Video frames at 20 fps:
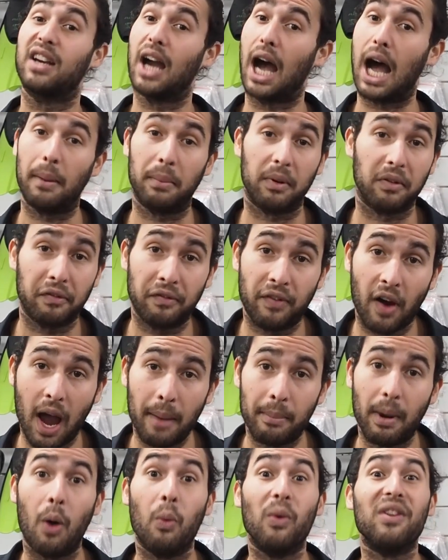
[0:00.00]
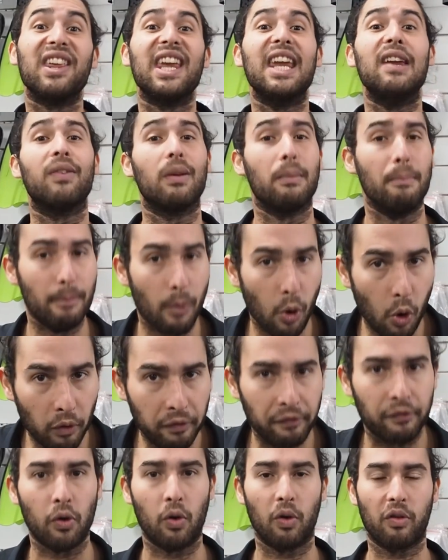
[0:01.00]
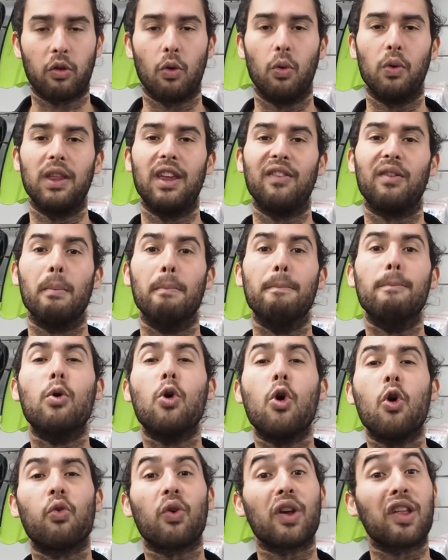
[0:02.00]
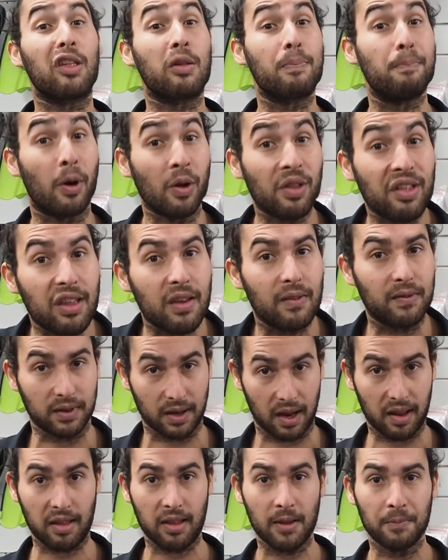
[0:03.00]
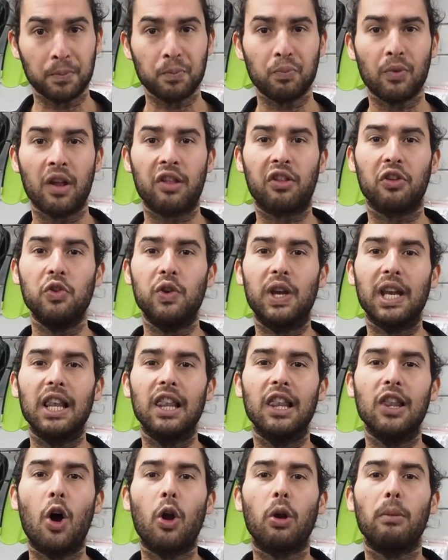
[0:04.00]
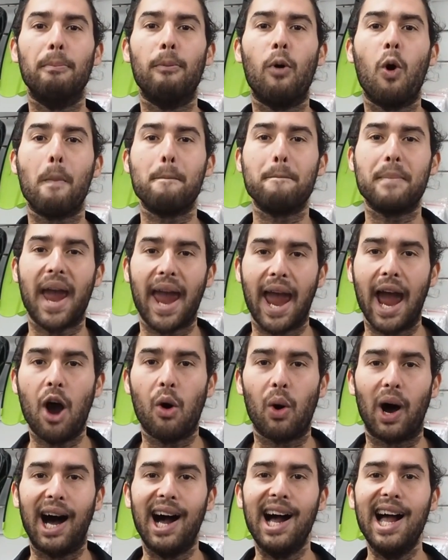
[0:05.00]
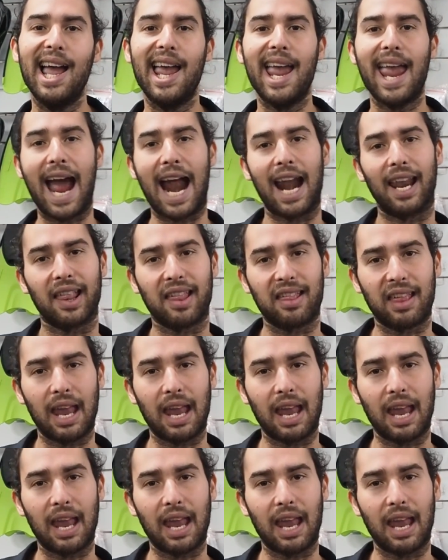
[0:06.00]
carbon fiber with even more force or with even more responsiveness. So you get a lot more power out of the